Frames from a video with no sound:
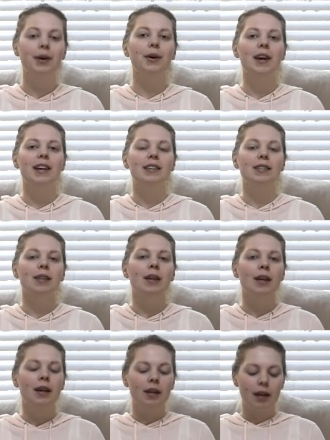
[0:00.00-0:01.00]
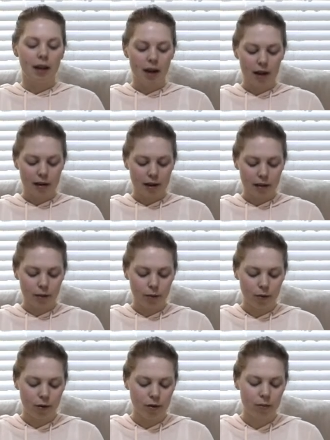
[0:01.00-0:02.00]
All right. And next we're
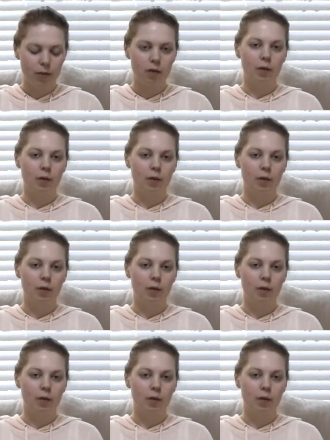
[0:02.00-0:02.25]
going to be